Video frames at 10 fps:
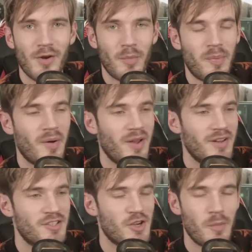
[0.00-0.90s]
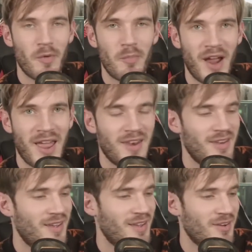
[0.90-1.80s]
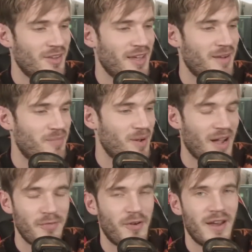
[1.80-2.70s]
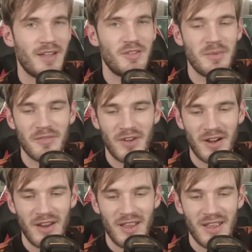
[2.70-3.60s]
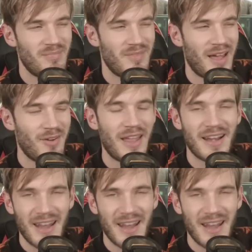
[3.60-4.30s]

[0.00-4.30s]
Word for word: your uh, scope of brand and, and all that. But I find that to be very I don't like